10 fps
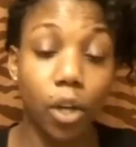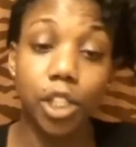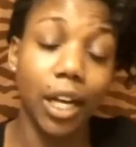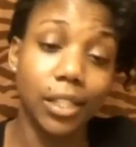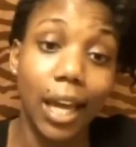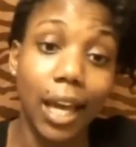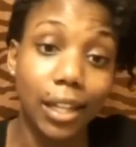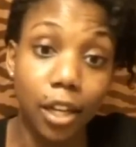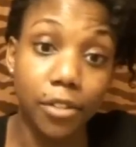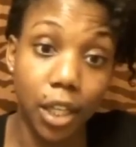Well, should I say
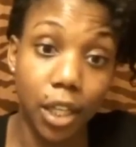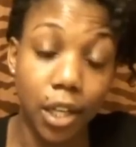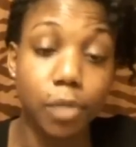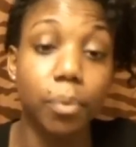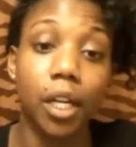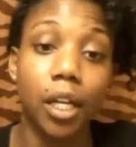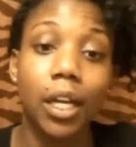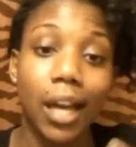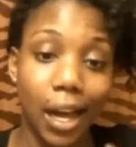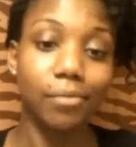I love studs, but
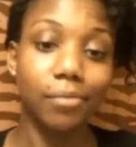